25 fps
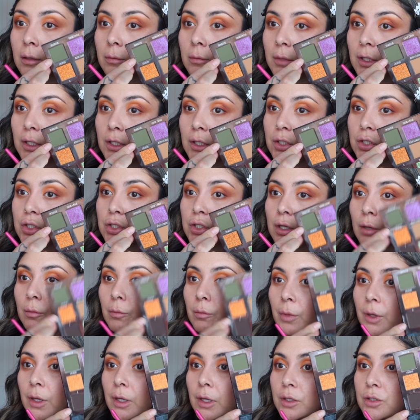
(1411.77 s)
I'm gonna
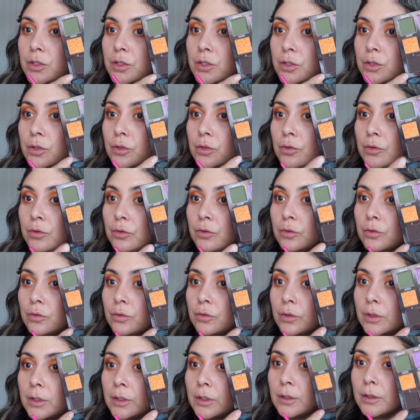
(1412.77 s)
jump
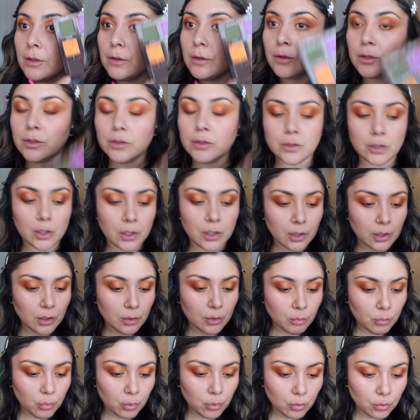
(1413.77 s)
into the dark
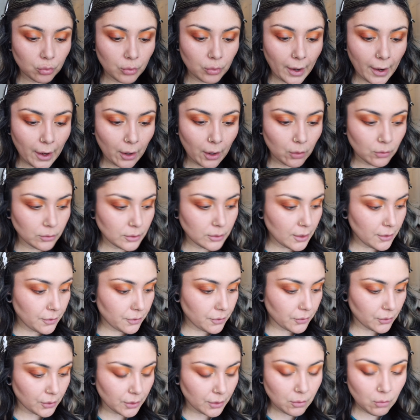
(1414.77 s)
brown
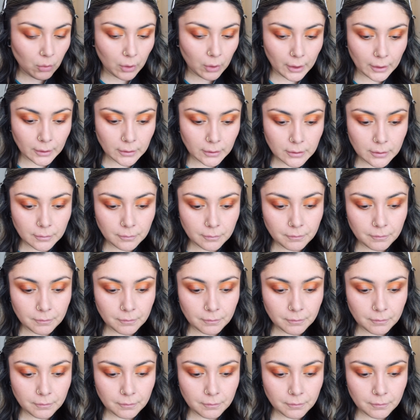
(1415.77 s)
31.